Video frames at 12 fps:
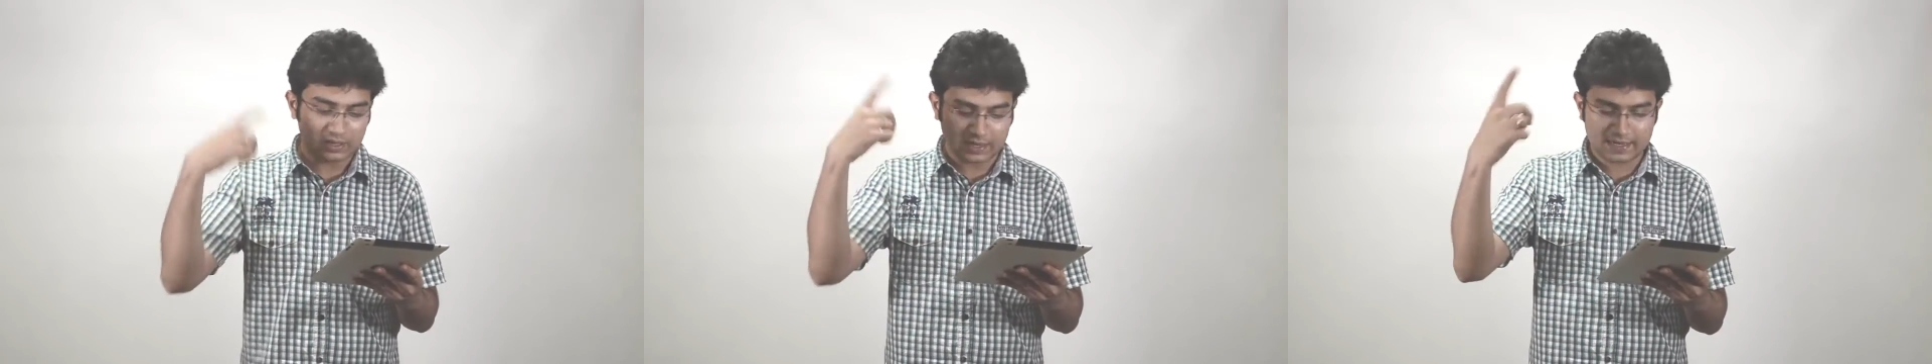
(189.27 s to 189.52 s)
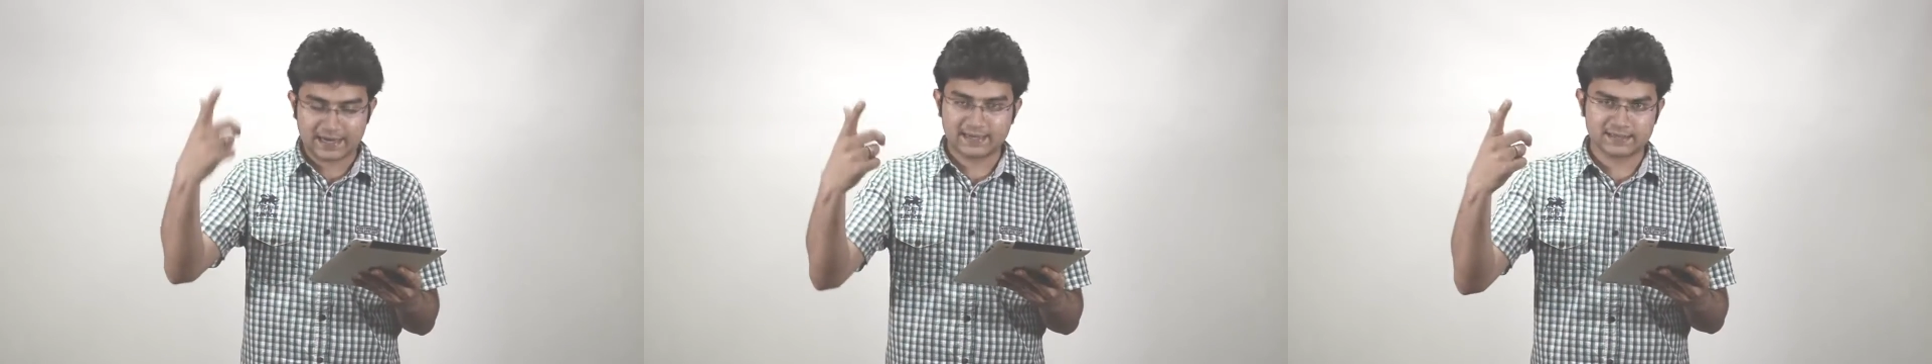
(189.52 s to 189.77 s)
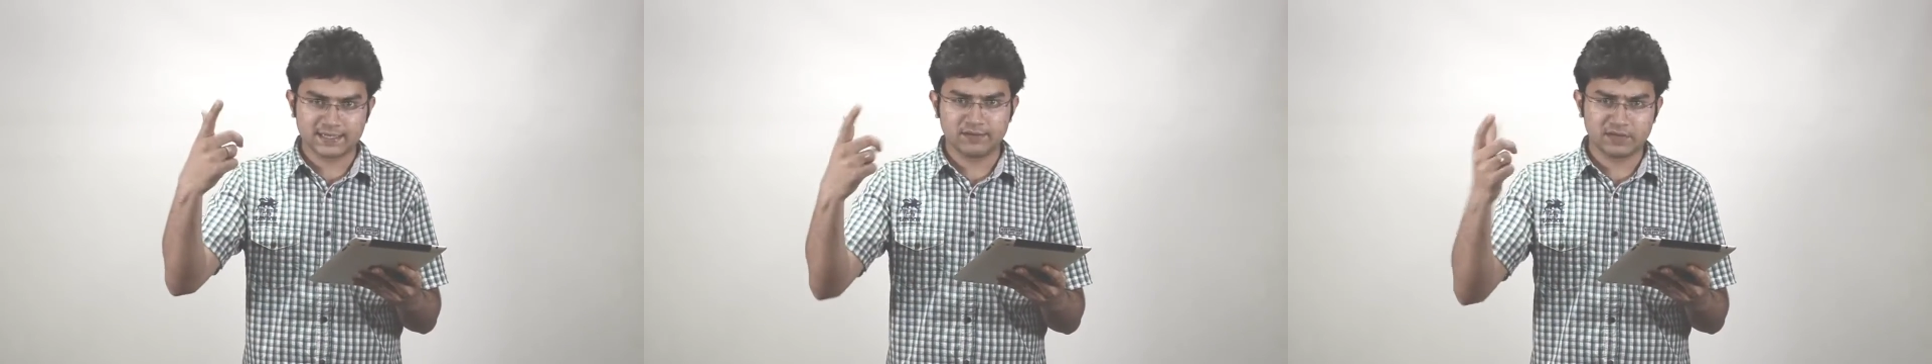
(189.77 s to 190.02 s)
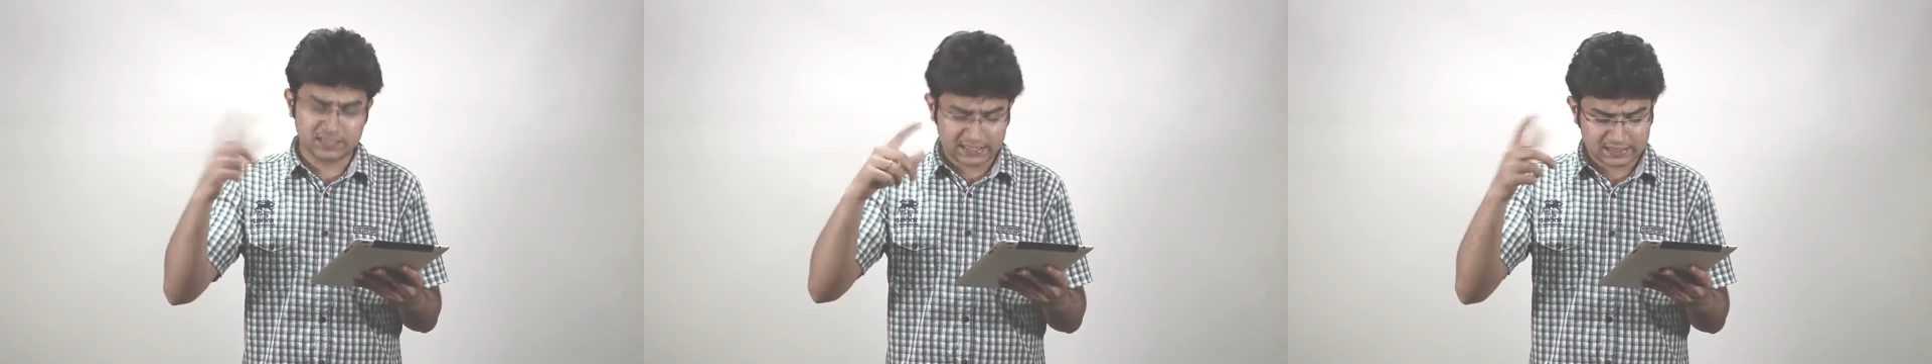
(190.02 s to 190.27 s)
current electricity
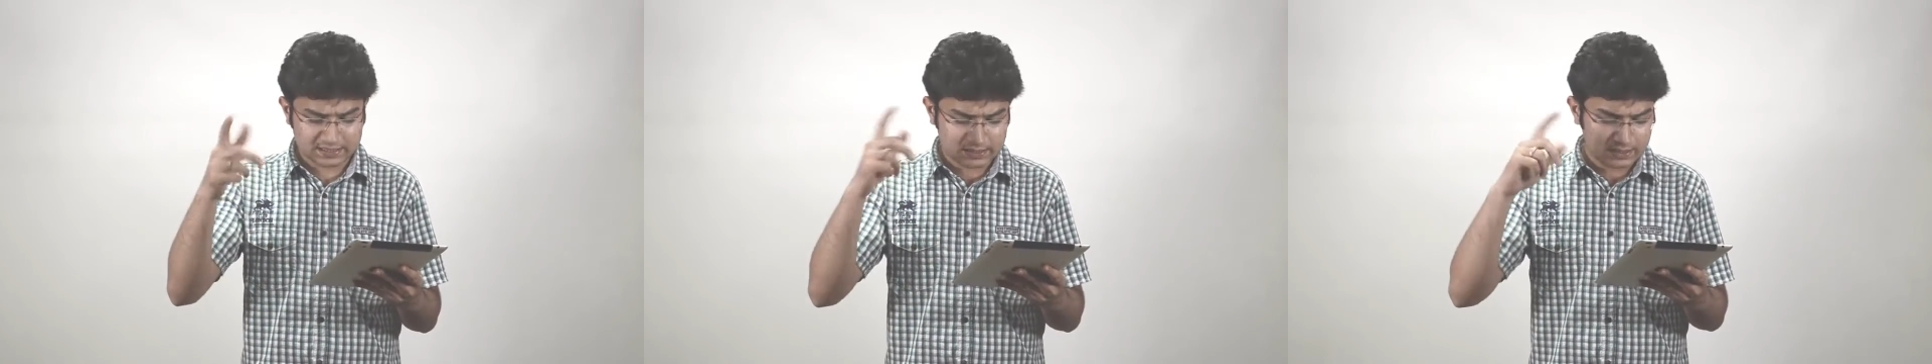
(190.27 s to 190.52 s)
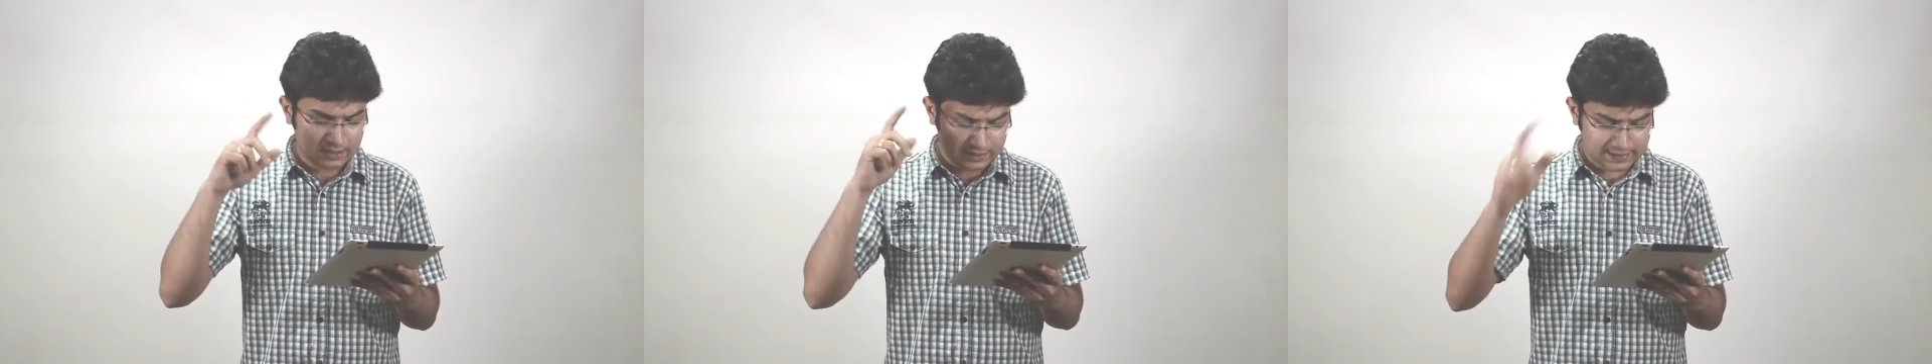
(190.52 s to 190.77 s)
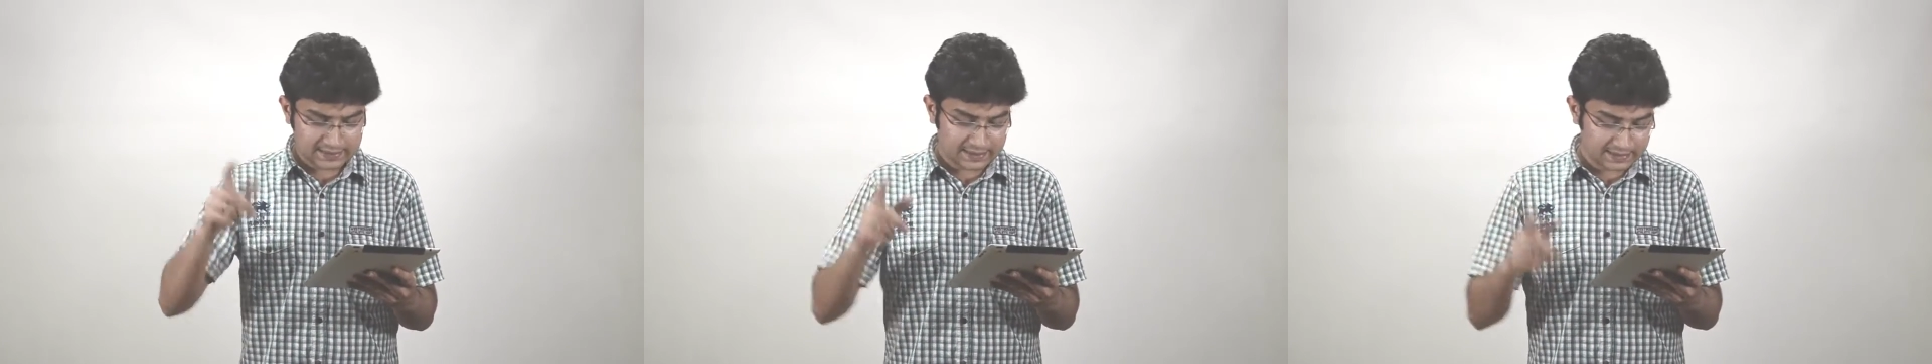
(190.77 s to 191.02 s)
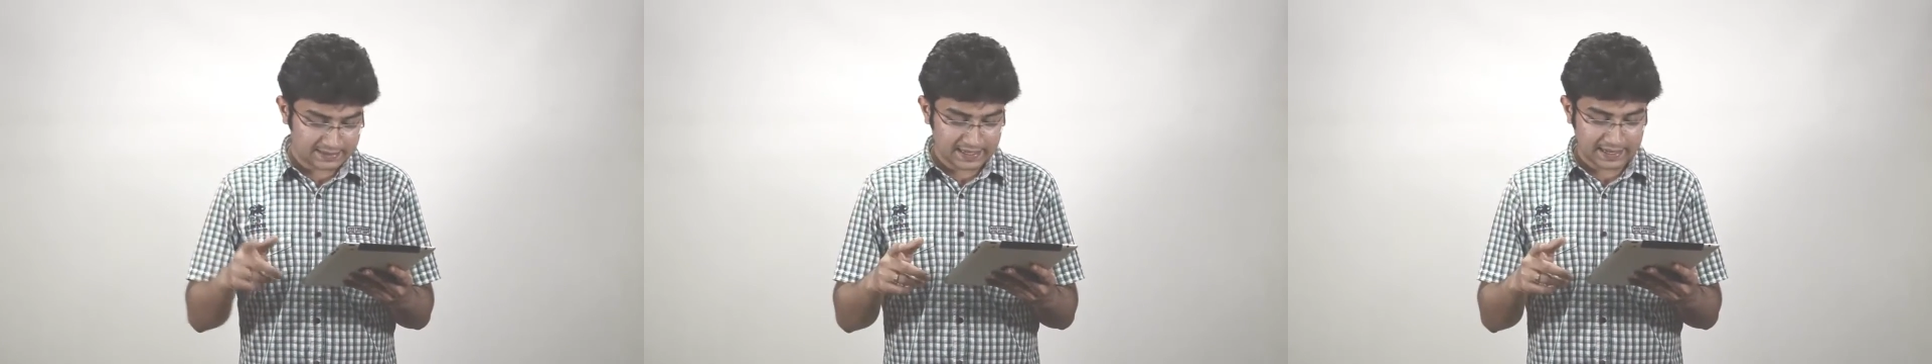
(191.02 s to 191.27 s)
we'll just
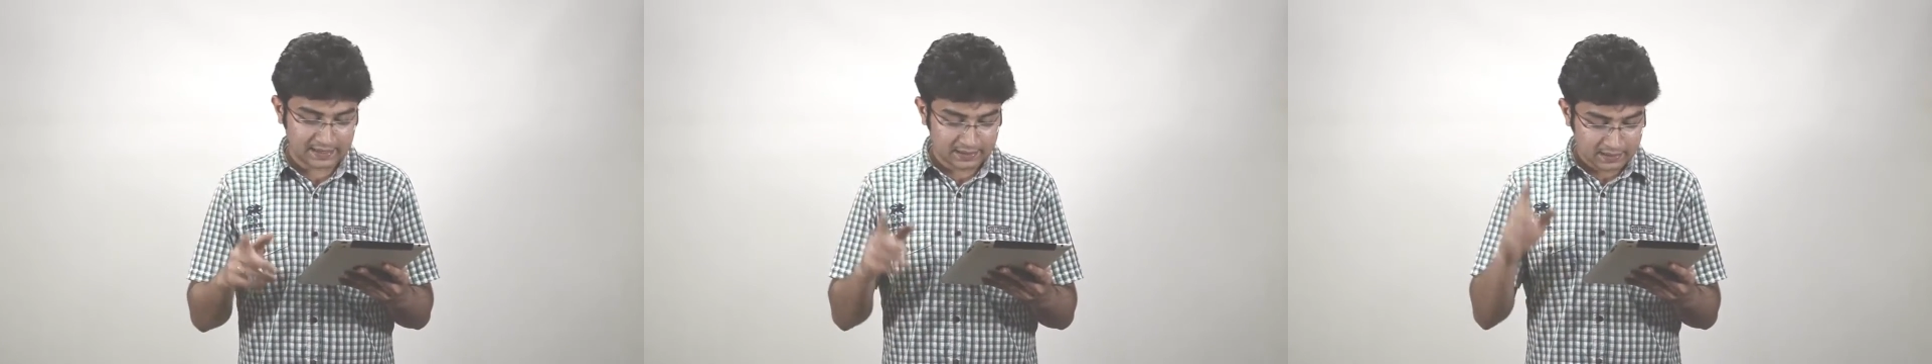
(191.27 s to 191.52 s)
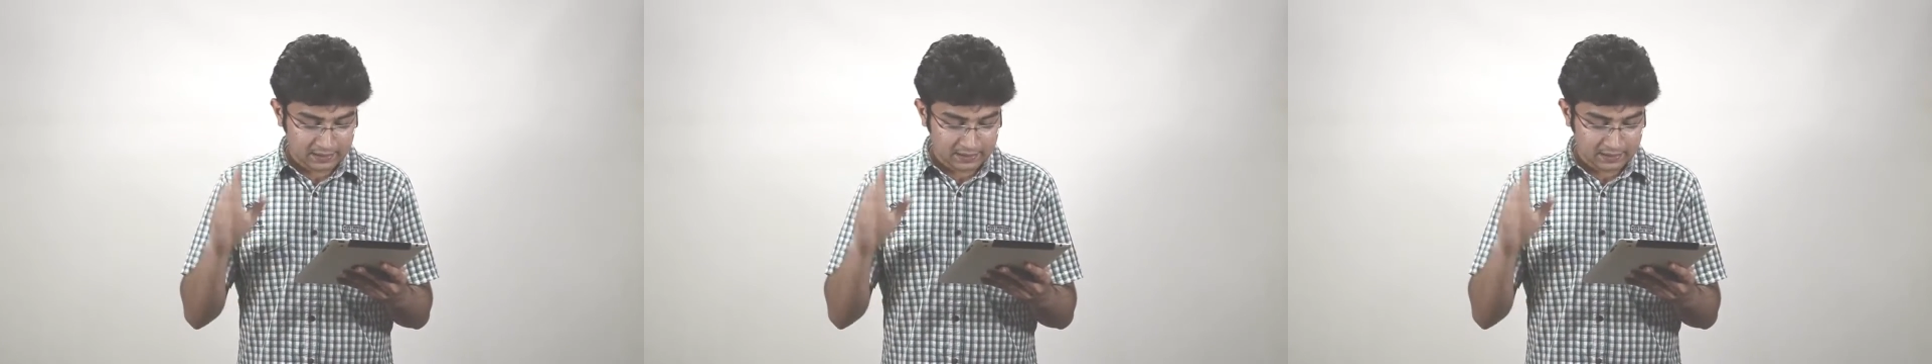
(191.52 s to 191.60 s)
discuss that